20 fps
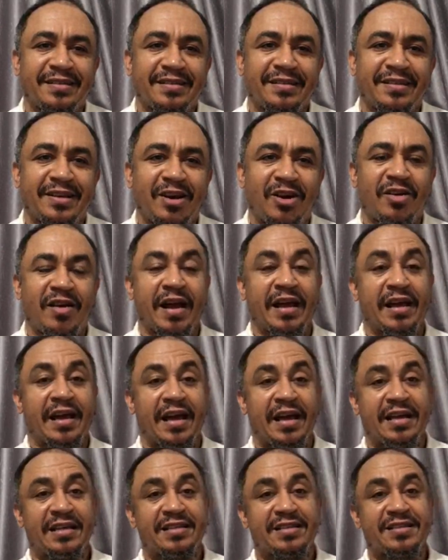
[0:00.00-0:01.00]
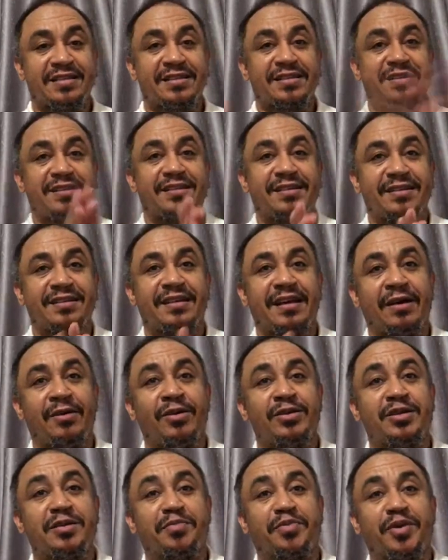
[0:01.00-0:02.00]
Alright guys, I
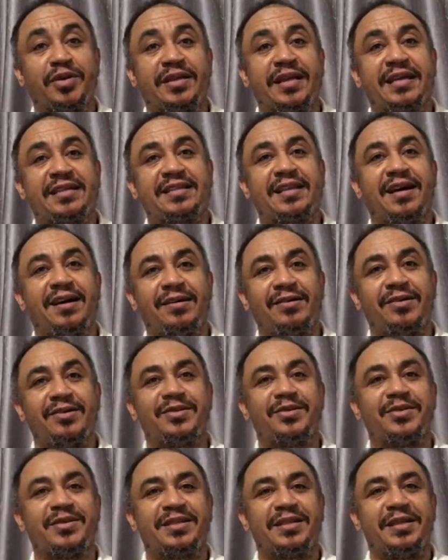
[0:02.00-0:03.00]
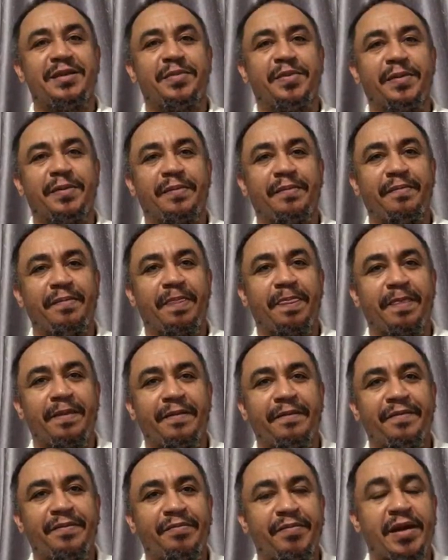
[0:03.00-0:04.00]
want to protest now and go to sleep.
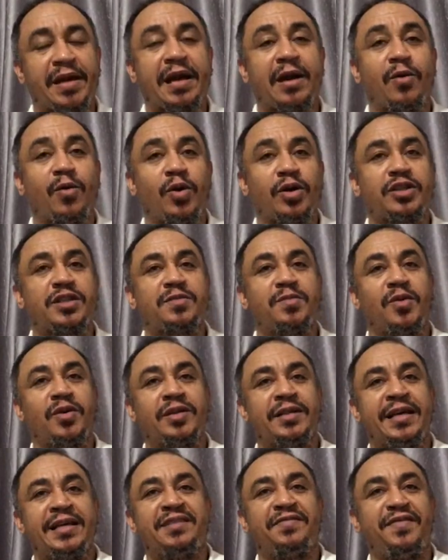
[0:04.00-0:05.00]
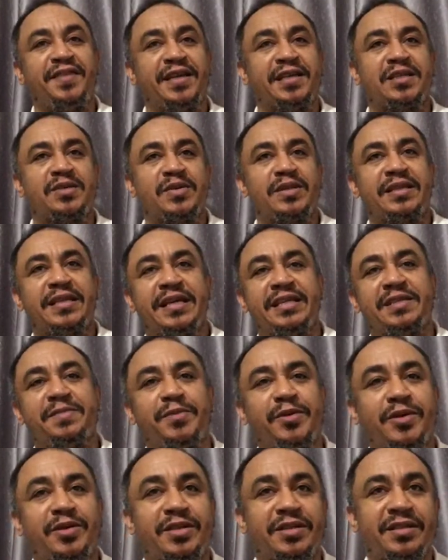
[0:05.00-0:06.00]
Make her watch small Netflix with taste
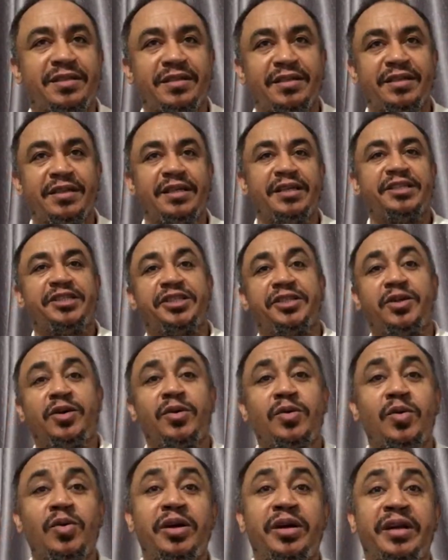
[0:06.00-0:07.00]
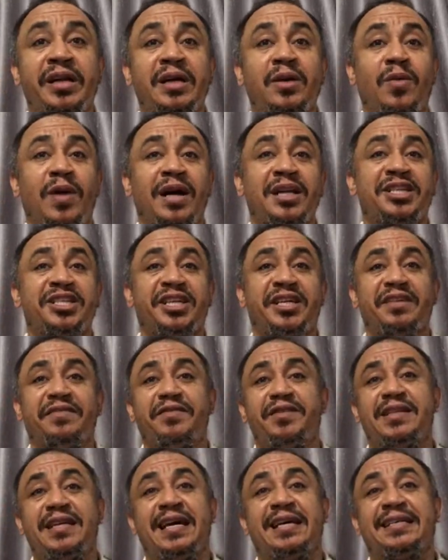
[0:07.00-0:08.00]
buds. She don't go grill one chicken. If you
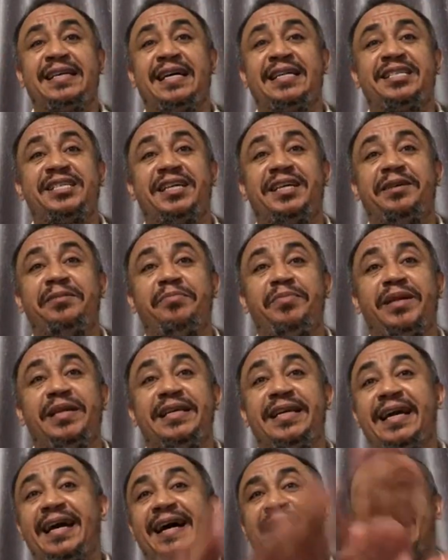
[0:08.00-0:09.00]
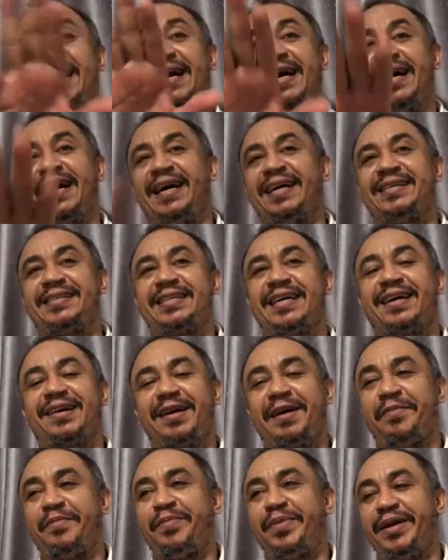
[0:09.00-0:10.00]
see how that chicken be, they her
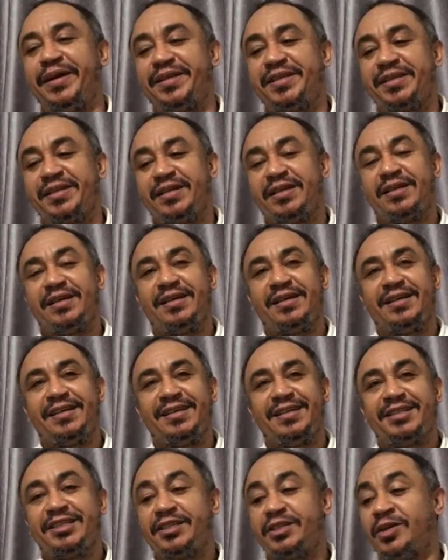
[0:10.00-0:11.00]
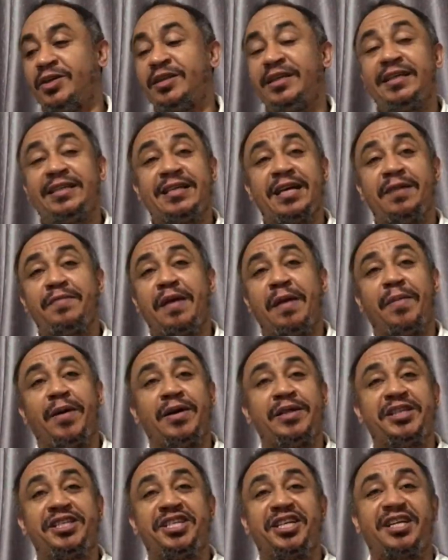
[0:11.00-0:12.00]
Instagram page. She don't they tell me about
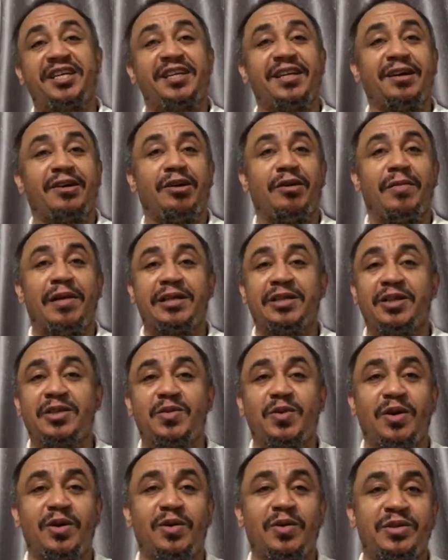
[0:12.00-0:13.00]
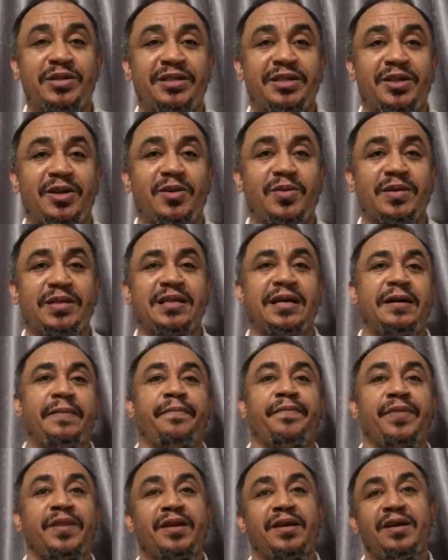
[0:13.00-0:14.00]
the chicken they come. I just want to go sit down with
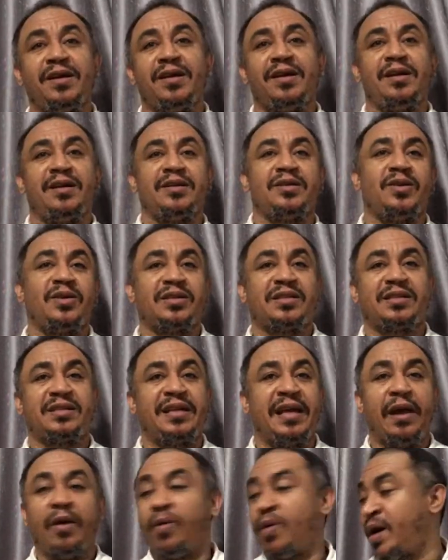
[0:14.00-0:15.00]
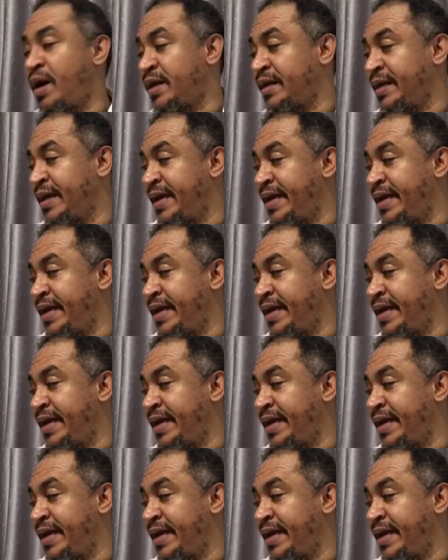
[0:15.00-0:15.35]
just get one